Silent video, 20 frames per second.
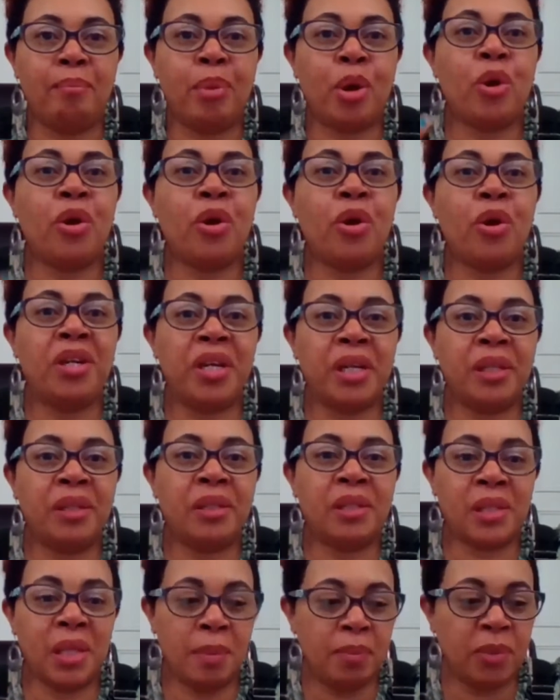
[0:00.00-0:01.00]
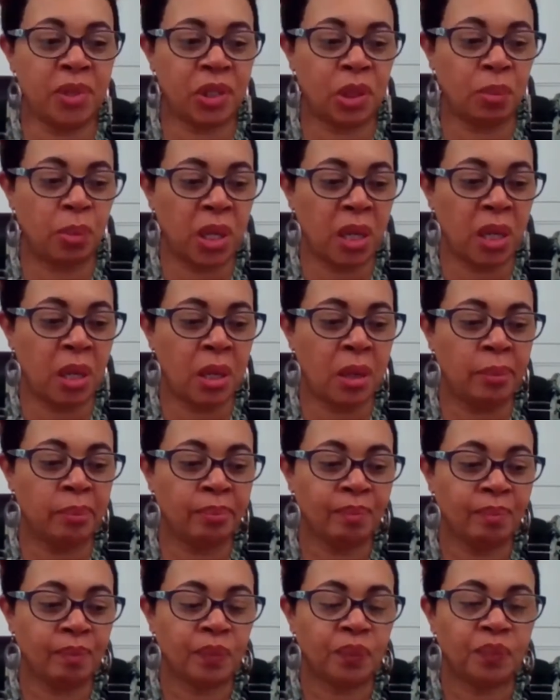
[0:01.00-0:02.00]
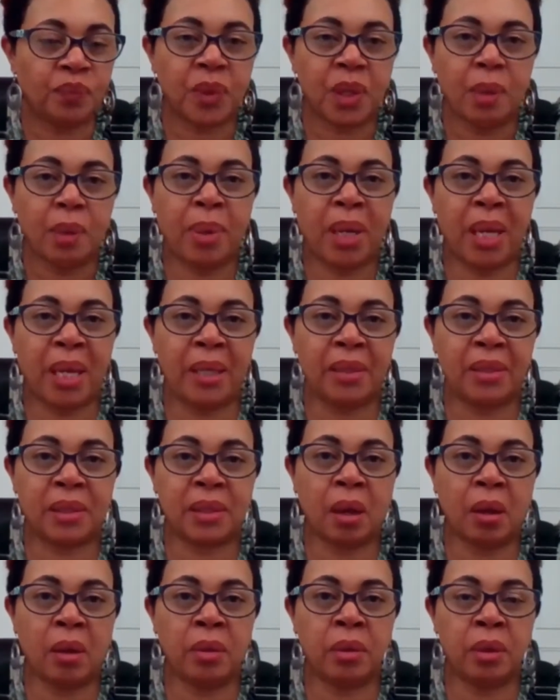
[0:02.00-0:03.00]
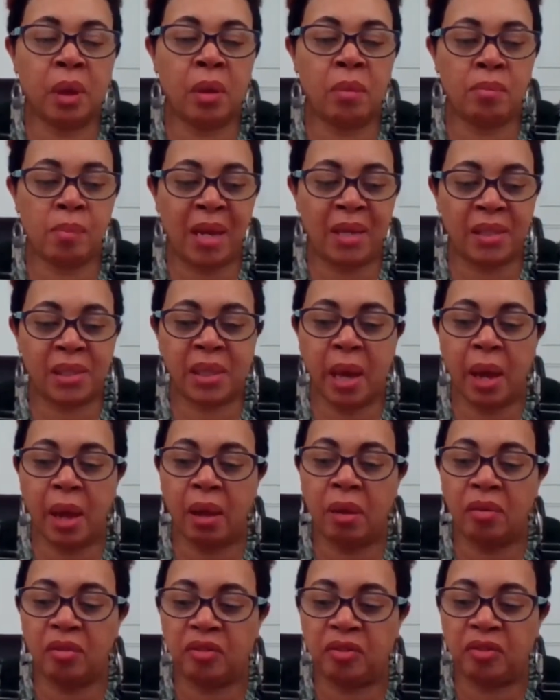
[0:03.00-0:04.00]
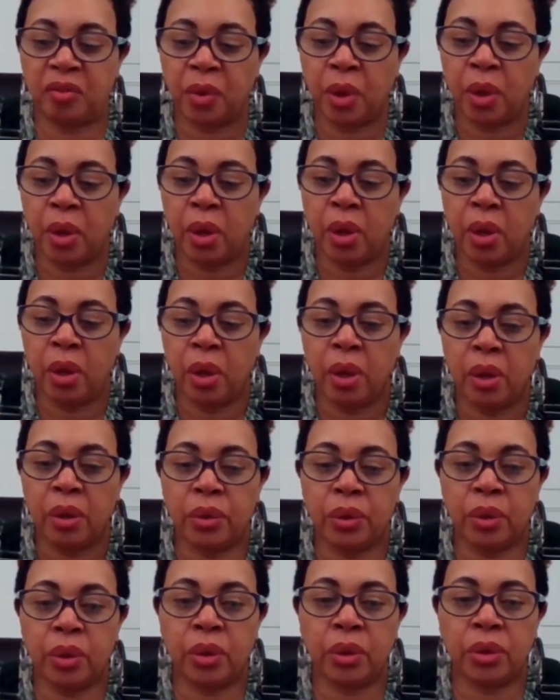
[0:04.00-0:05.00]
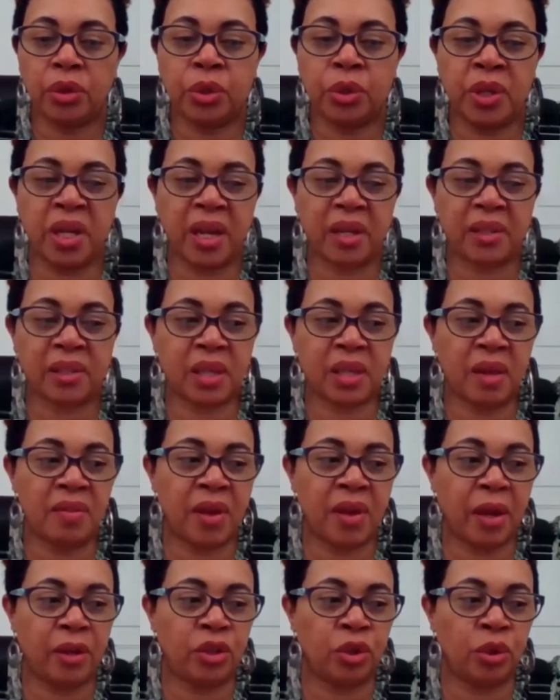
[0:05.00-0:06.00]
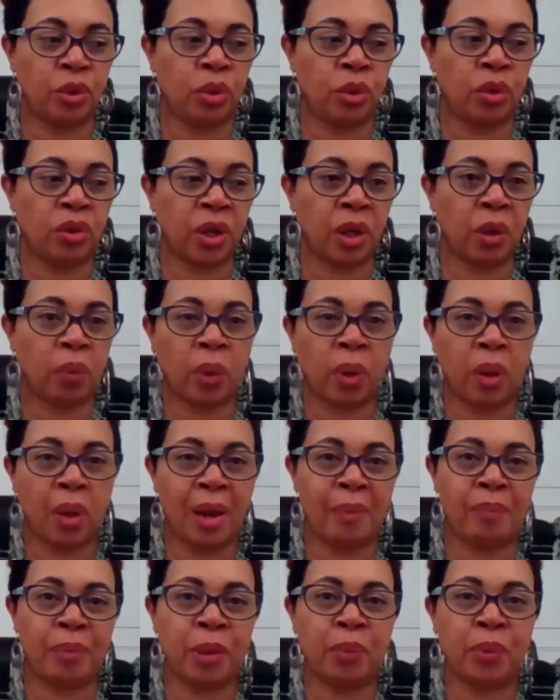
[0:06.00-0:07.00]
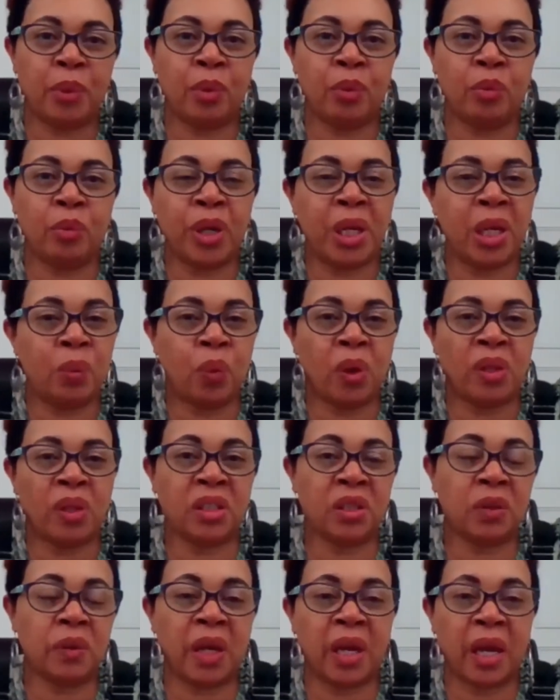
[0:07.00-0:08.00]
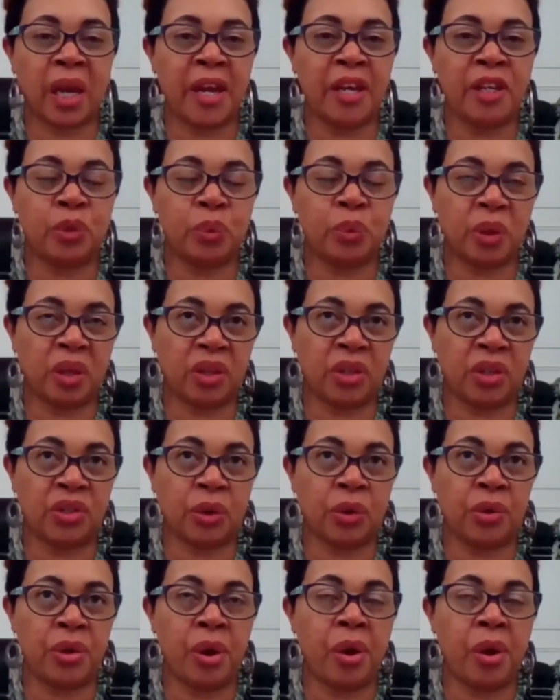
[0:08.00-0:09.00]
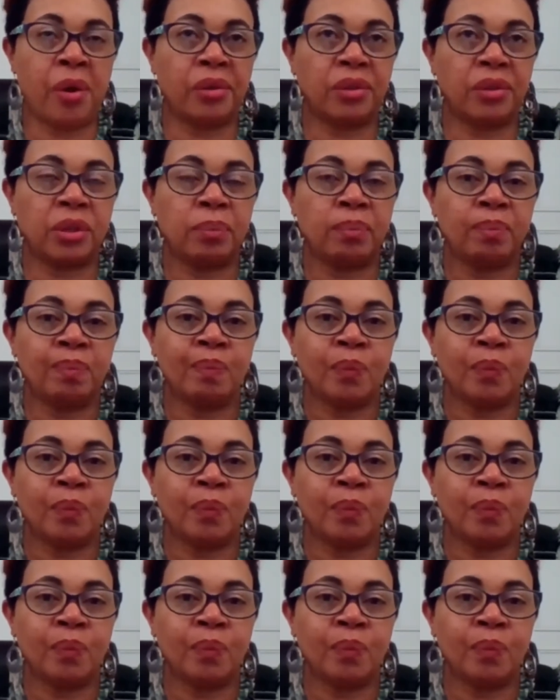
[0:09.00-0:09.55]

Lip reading: burden seems to be placed on myself, to the extent that you think, well, are people really wanting to engage with this or not?